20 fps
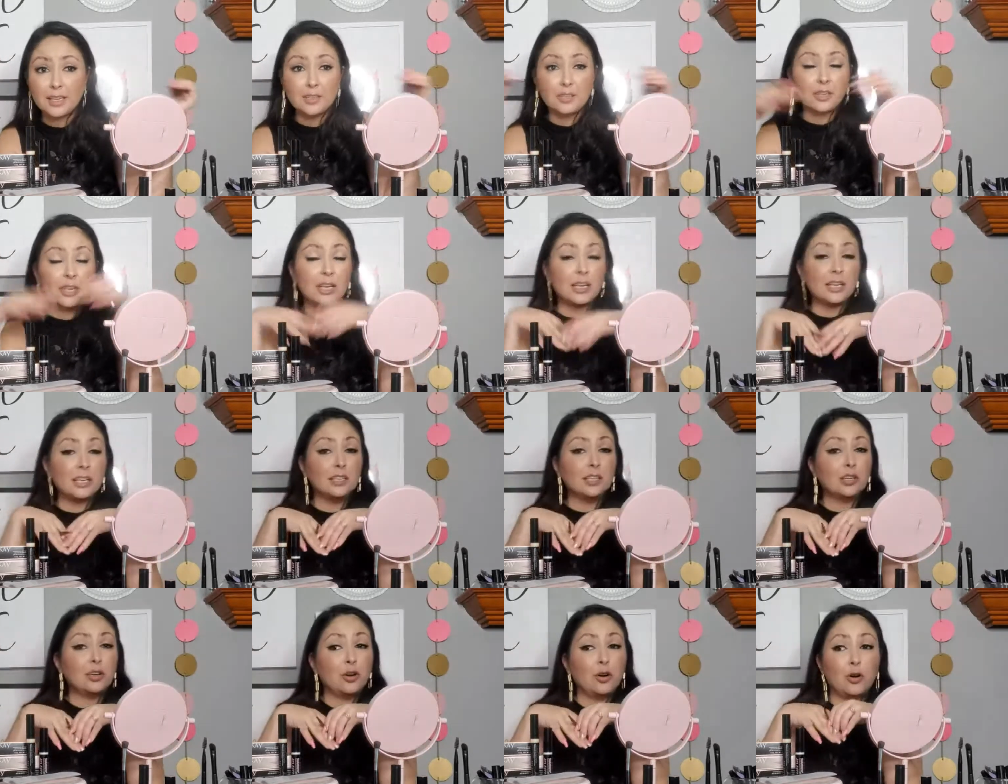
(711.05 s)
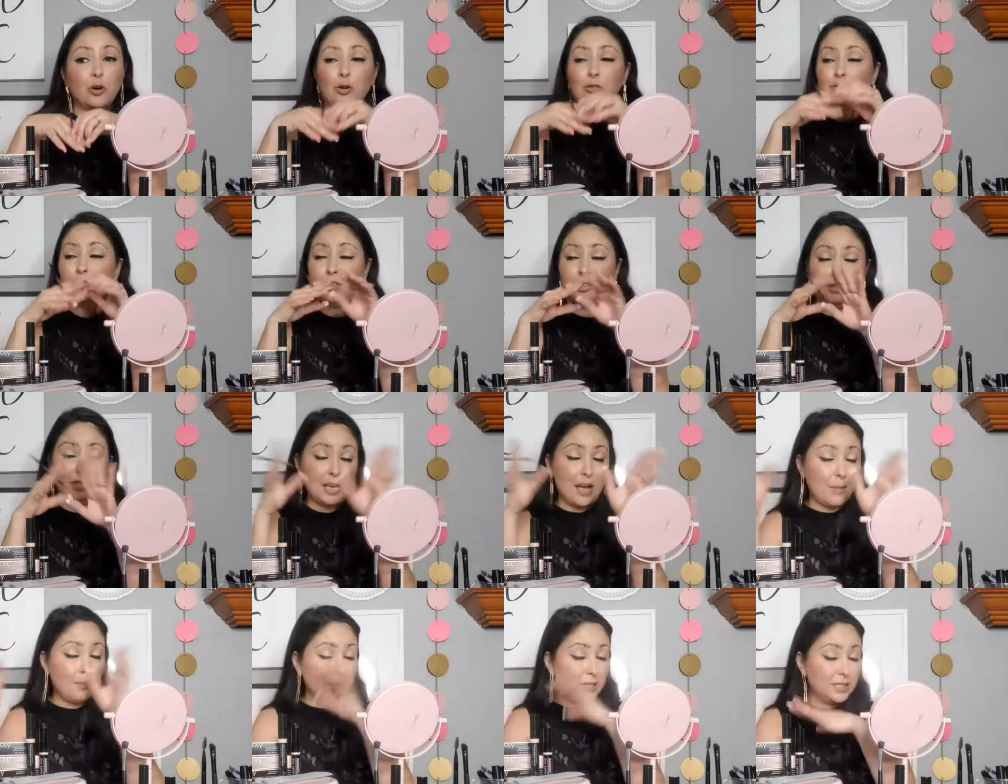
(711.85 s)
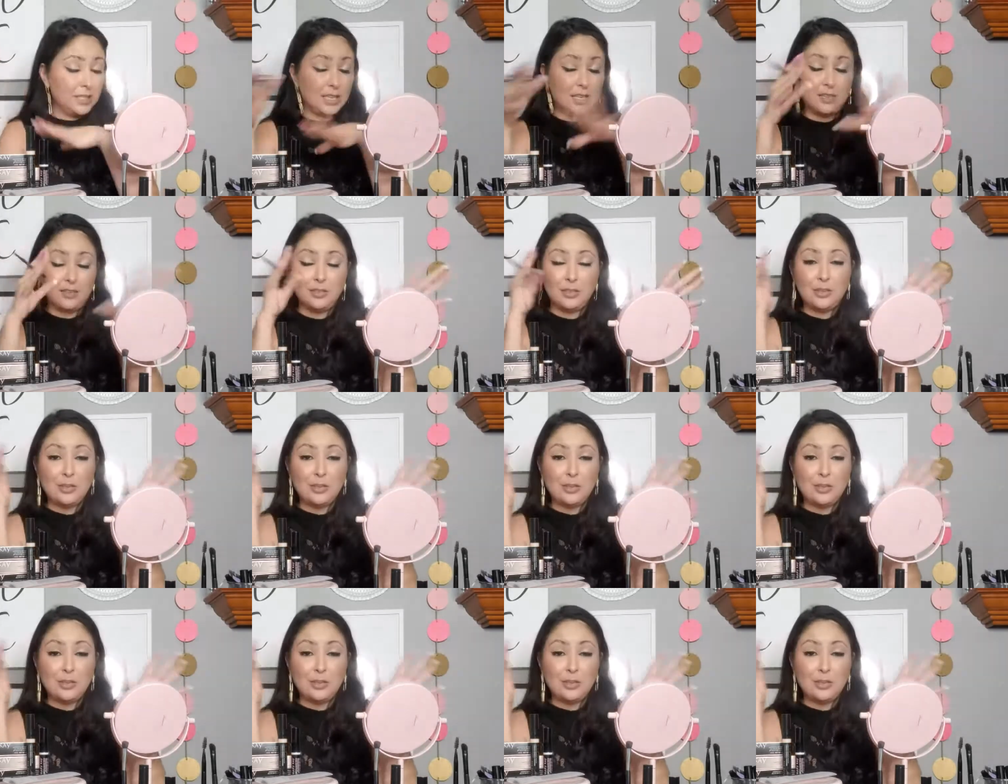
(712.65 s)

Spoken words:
and you're not going to go the opposite.